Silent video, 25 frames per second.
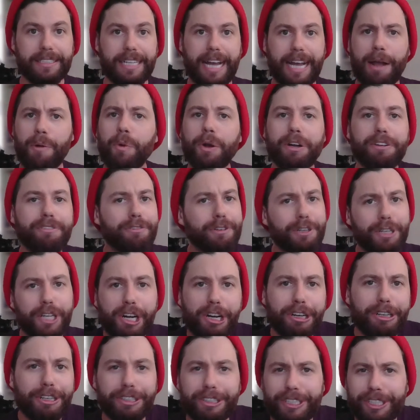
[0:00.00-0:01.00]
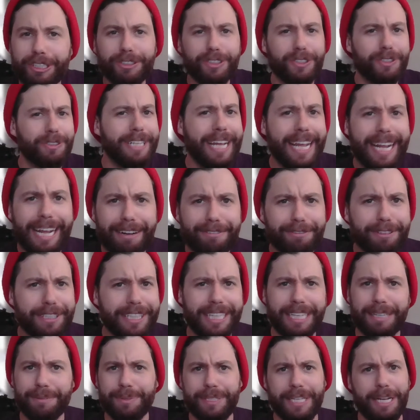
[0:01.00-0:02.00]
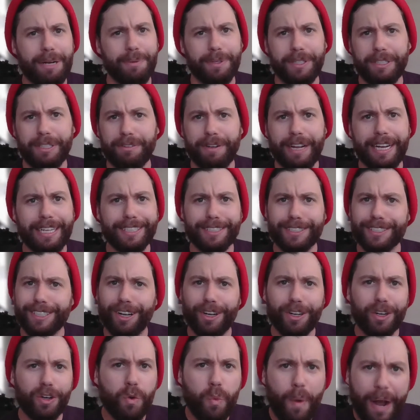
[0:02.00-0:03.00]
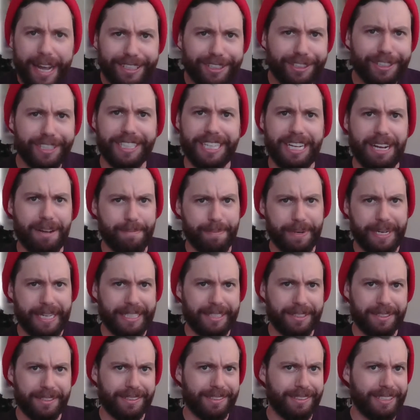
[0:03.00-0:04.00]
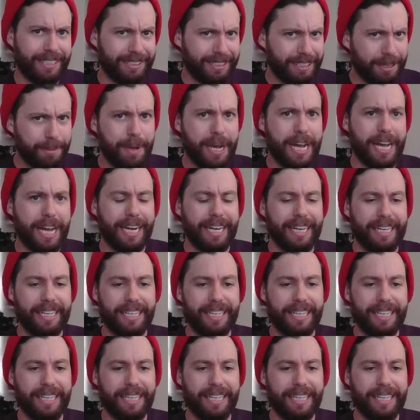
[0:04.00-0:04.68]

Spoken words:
I work for Rokoko too. So take everything I'm saying with a grain of salt. Question companies. Come on.